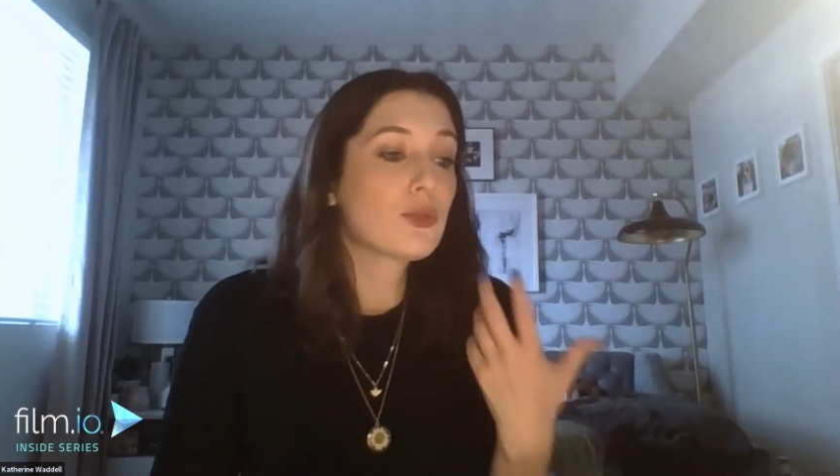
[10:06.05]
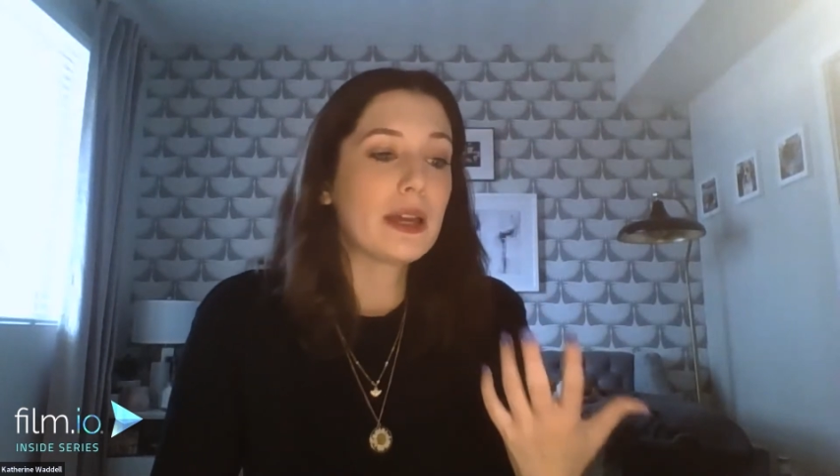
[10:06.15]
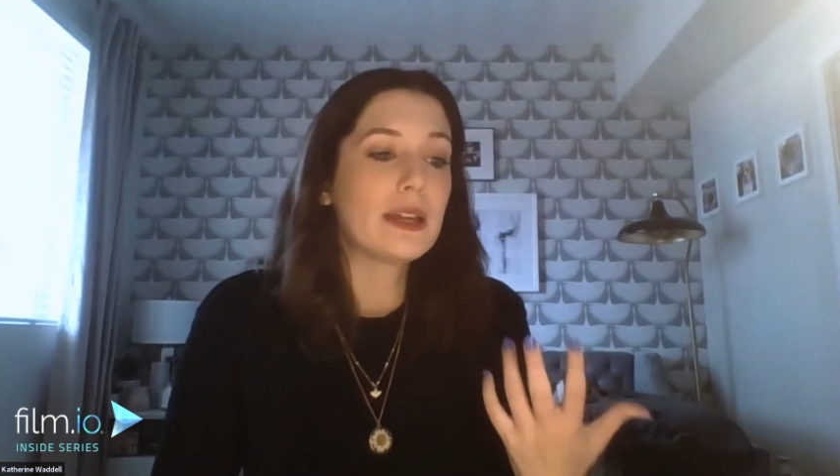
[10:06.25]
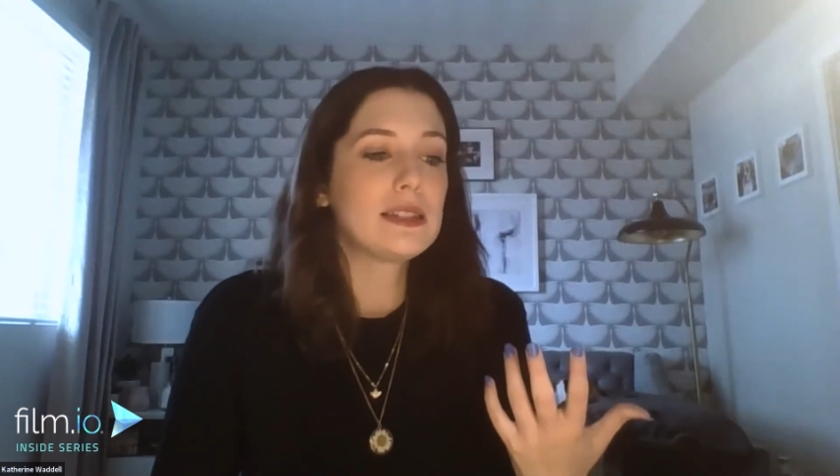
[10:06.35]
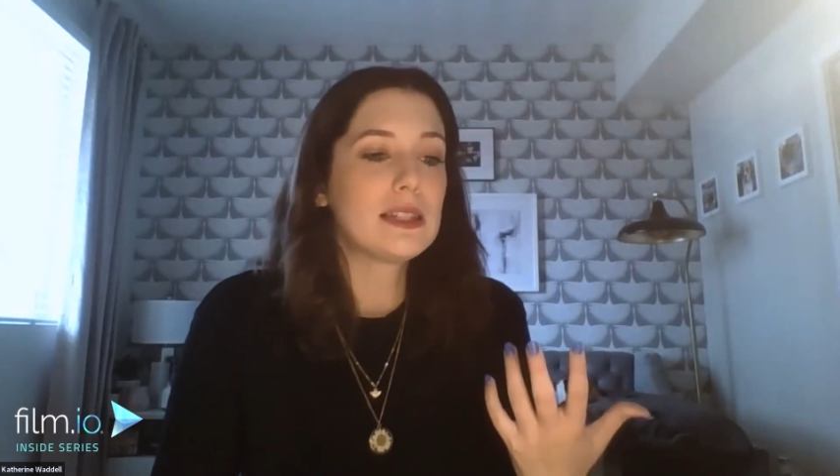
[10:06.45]

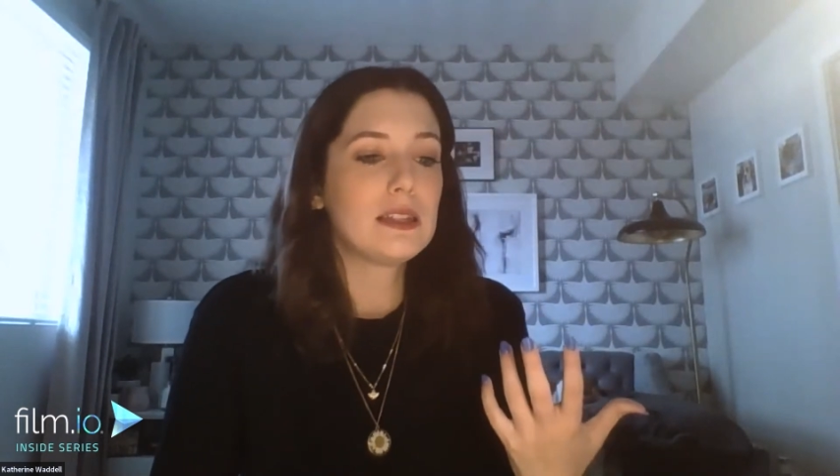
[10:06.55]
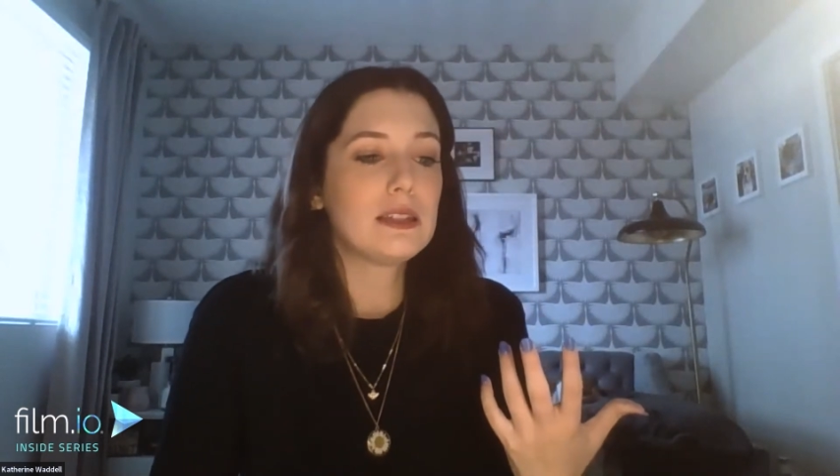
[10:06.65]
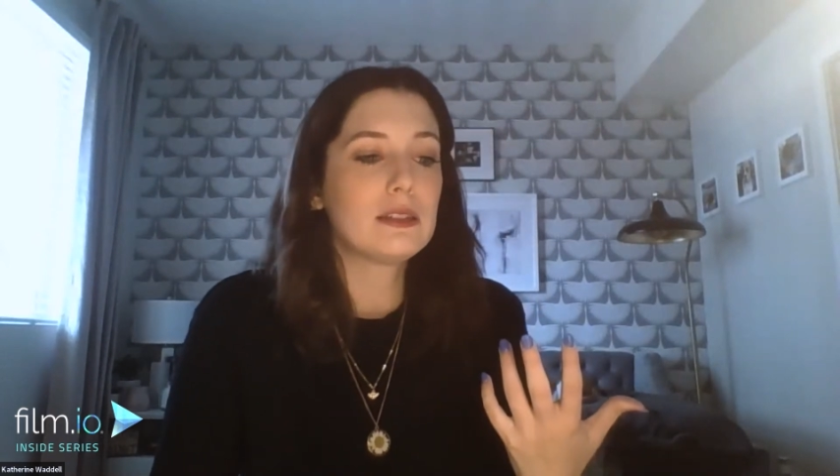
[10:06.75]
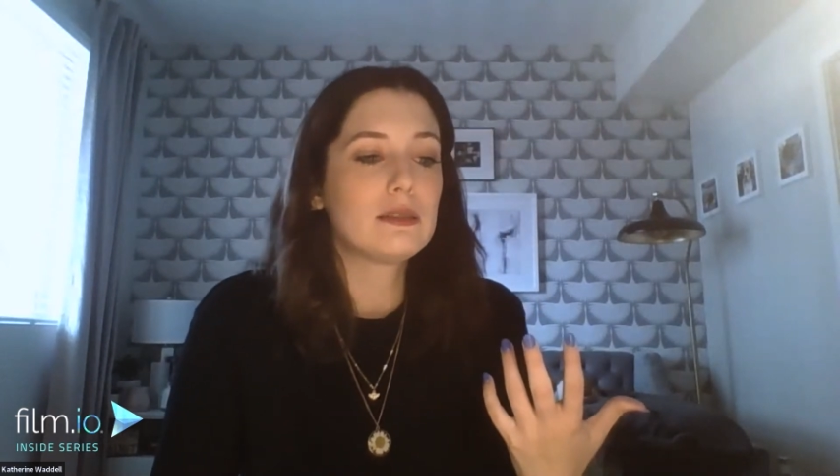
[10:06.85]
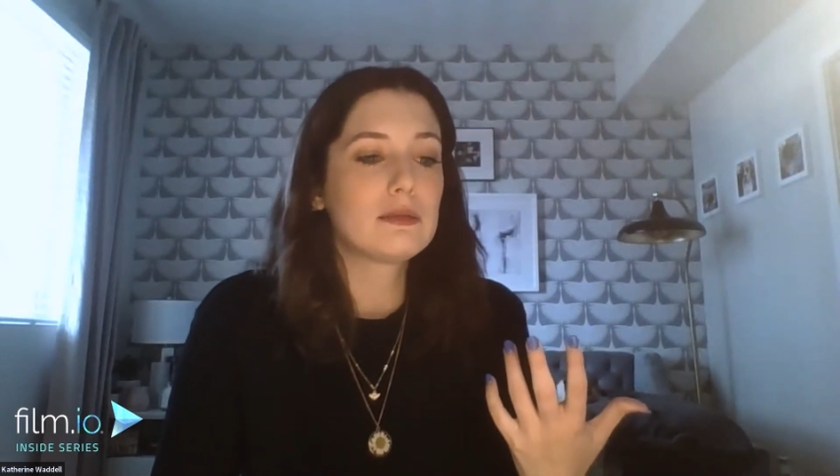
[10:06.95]
a
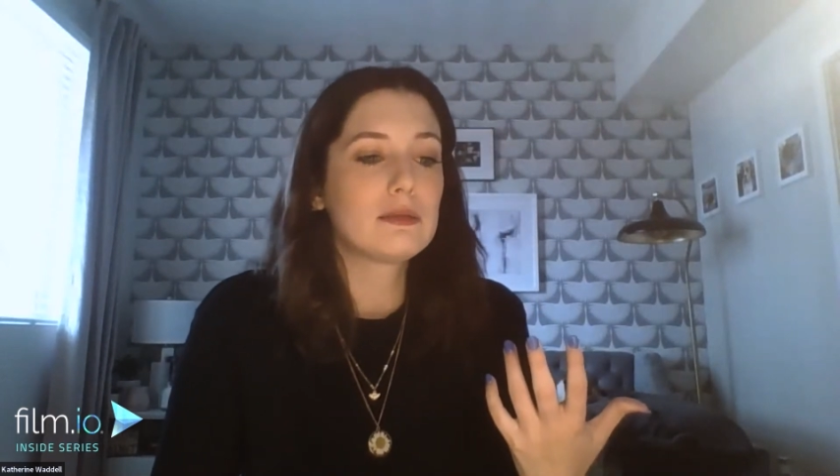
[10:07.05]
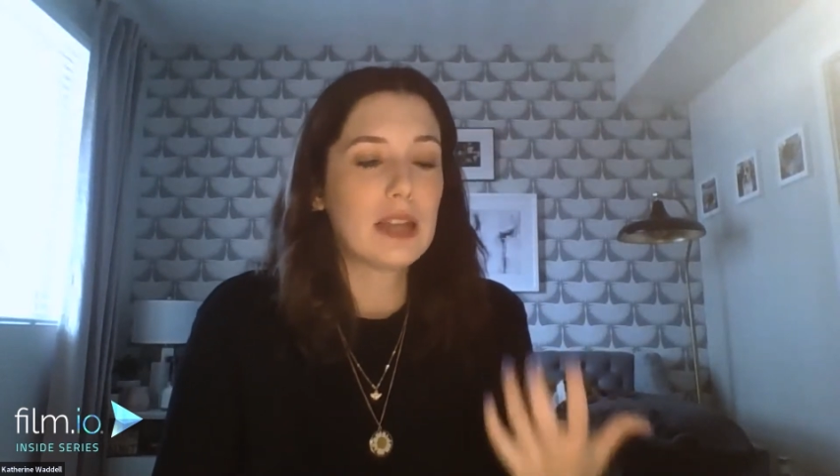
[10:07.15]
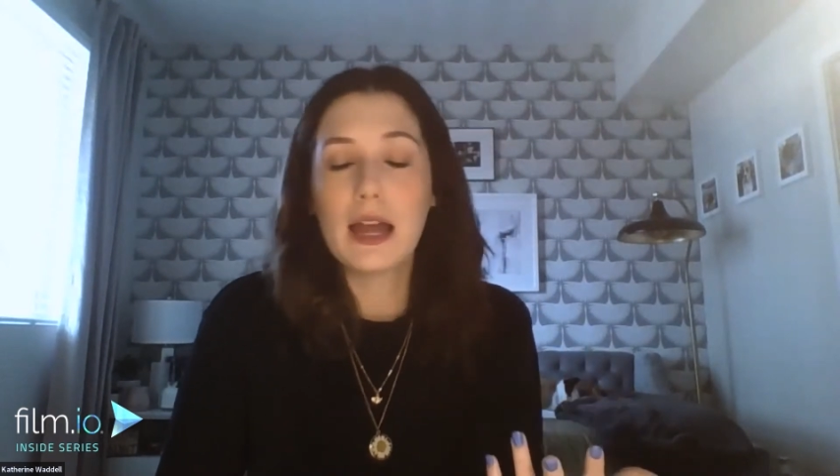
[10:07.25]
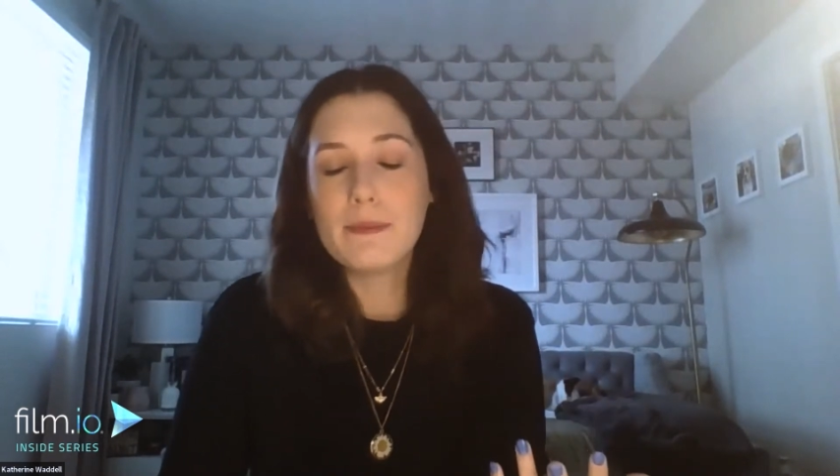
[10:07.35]
crazy